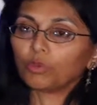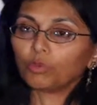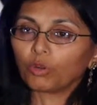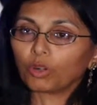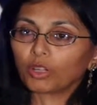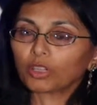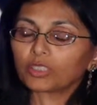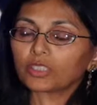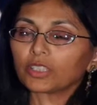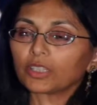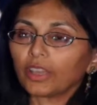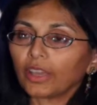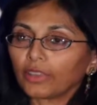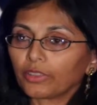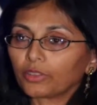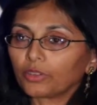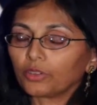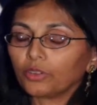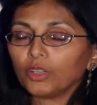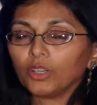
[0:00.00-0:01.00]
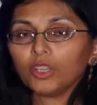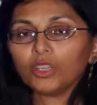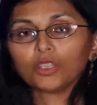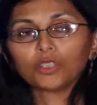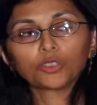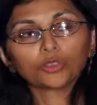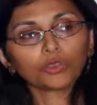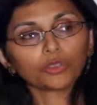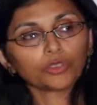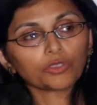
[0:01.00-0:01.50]
work together
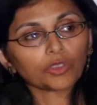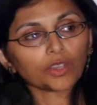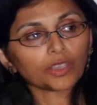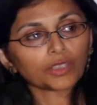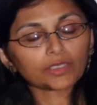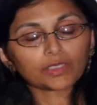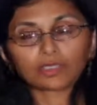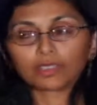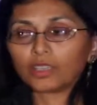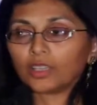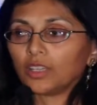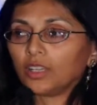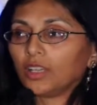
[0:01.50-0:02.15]
to address